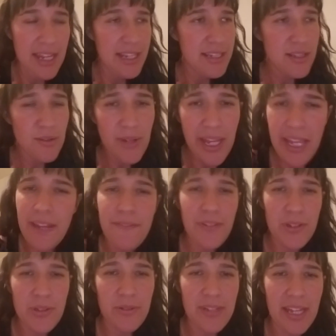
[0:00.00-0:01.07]
It's okay if
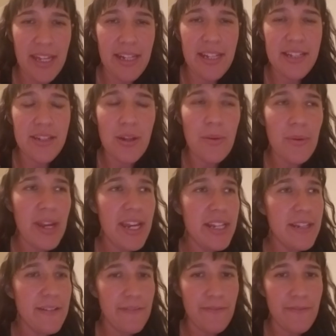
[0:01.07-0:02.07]
you do that. It's all right to